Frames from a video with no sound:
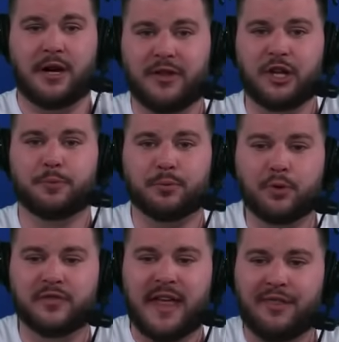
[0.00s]
I think he's
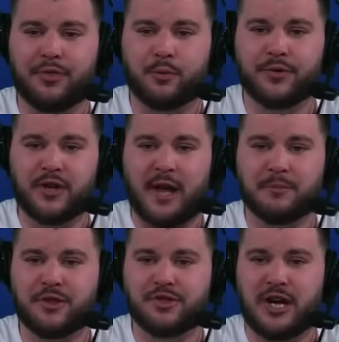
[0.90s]
proven that through his time
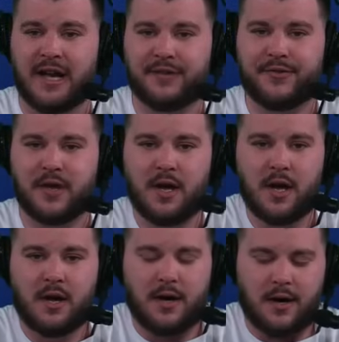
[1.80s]
with the Giants.
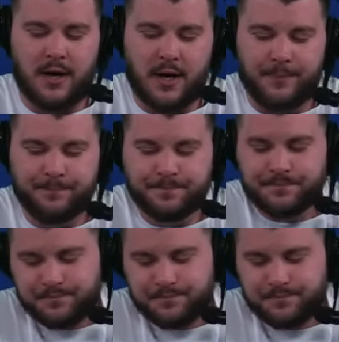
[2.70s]
They've been